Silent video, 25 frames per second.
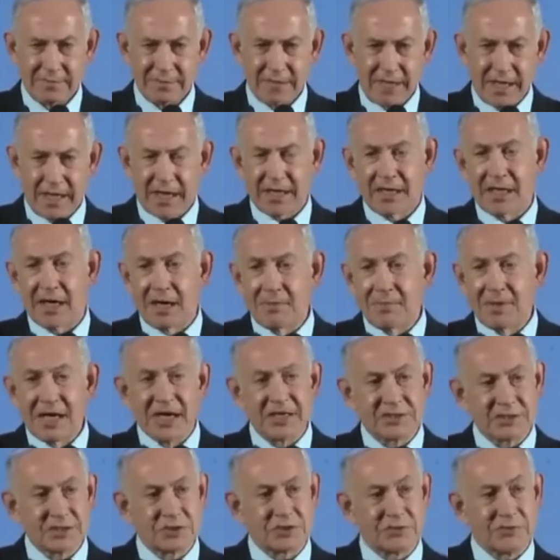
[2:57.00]
And
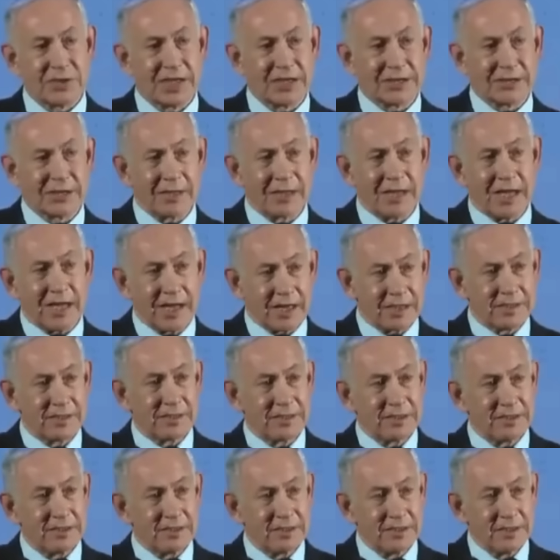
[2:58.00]
Hamas is trying to lock
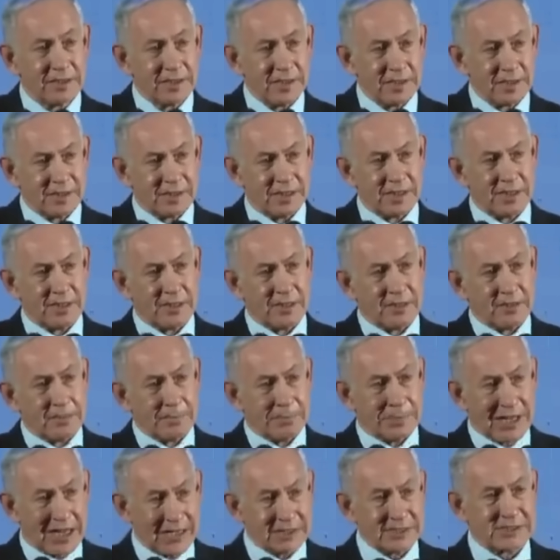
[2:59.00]
the
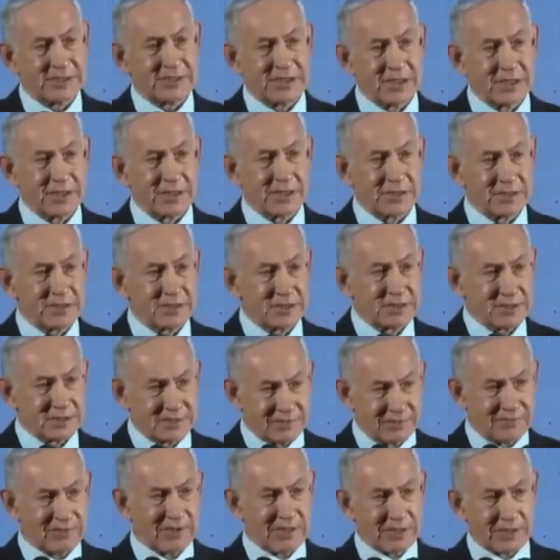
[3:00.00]
Palestinians,
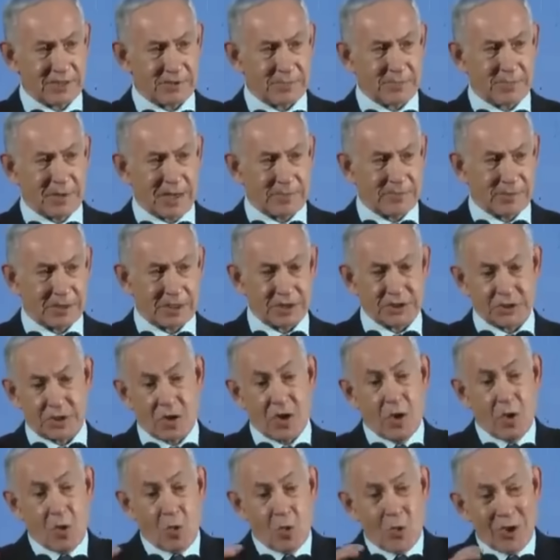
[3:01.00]
civilian population,
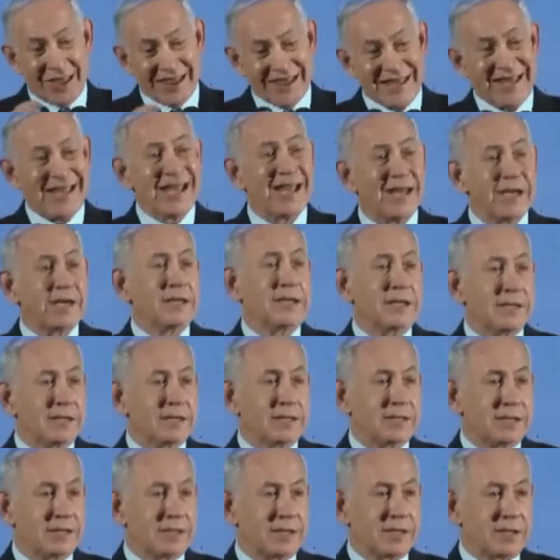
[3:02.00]
within
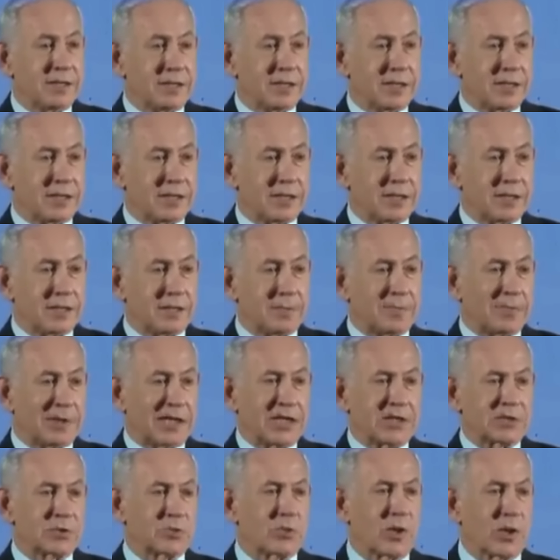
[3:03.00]
the
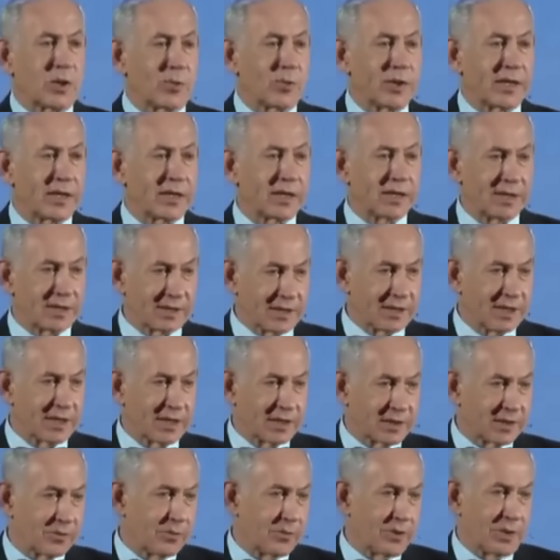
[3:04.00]
place where we
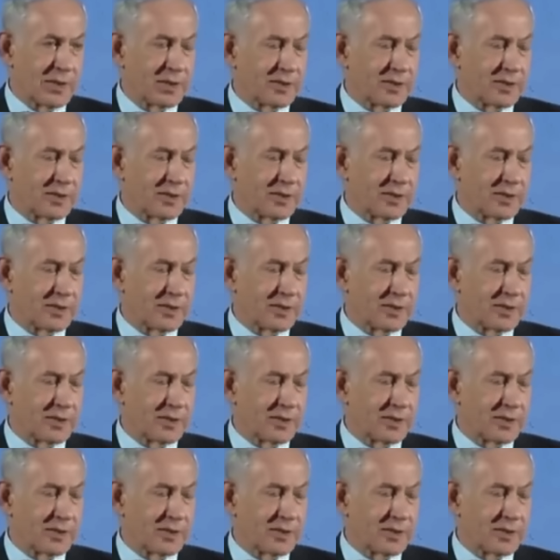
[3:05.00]
conduct the war.